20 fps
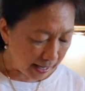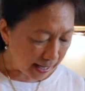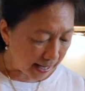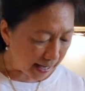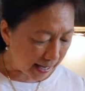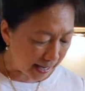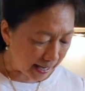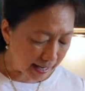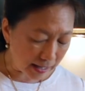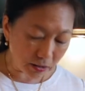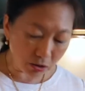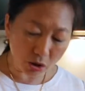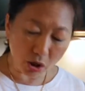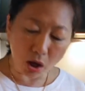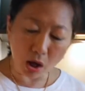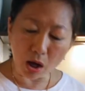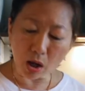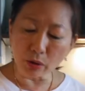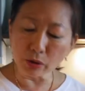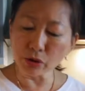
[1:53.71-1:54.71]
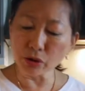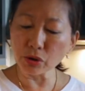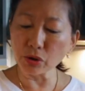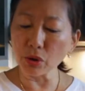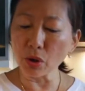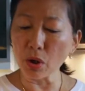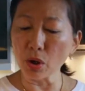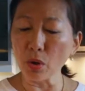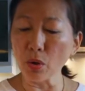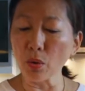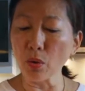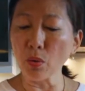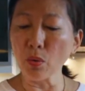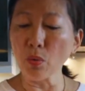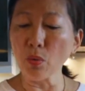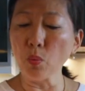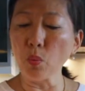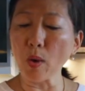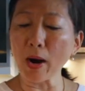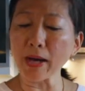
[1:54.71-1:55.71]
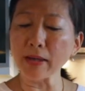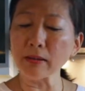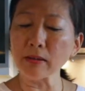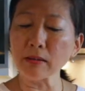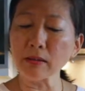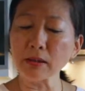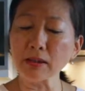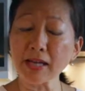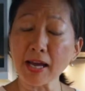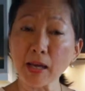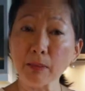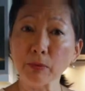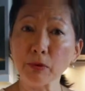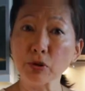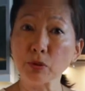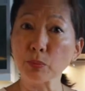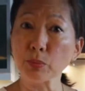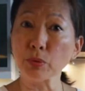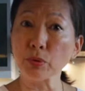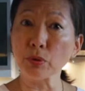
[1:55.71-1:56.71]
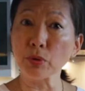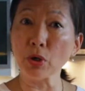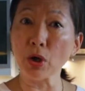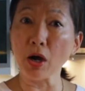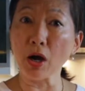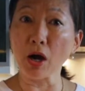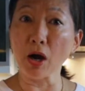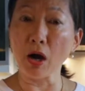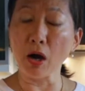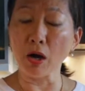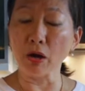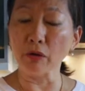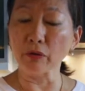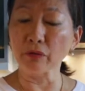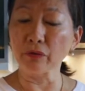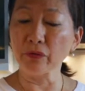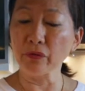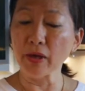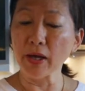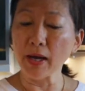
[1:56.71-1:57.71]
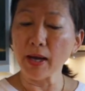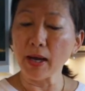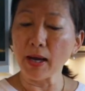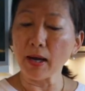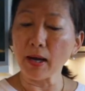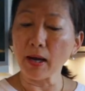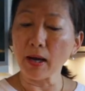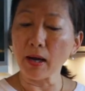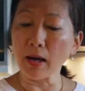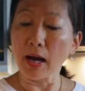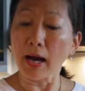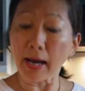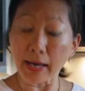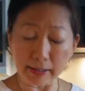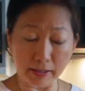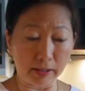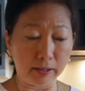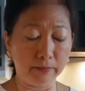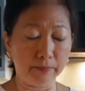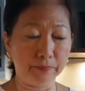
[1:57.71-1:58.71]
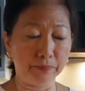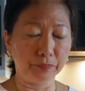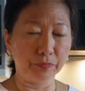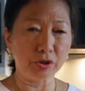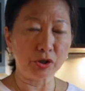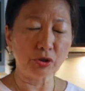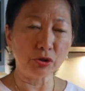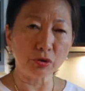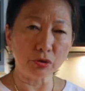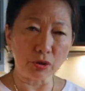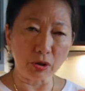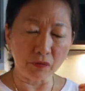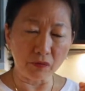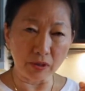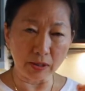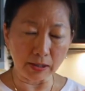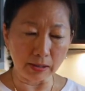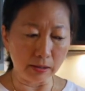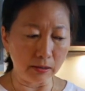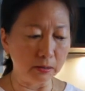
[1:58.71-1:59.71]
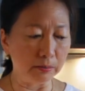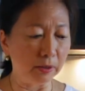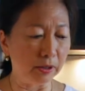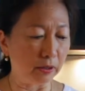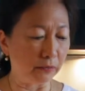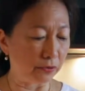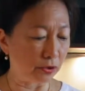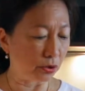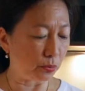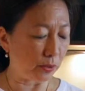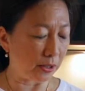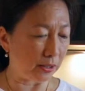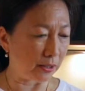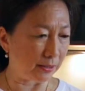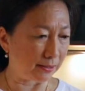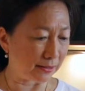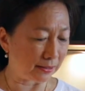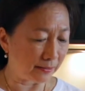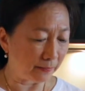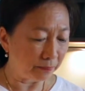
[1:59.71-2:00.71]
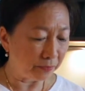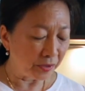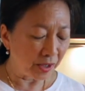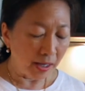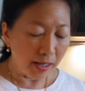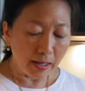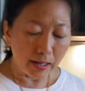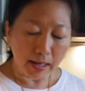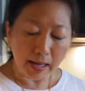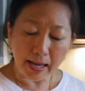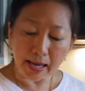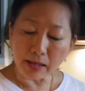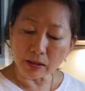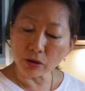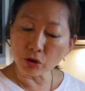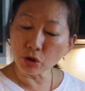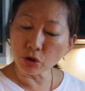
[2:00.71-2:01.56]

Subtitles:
and also 1 tablespoon of honey, just to give it a little bit of sweetness. And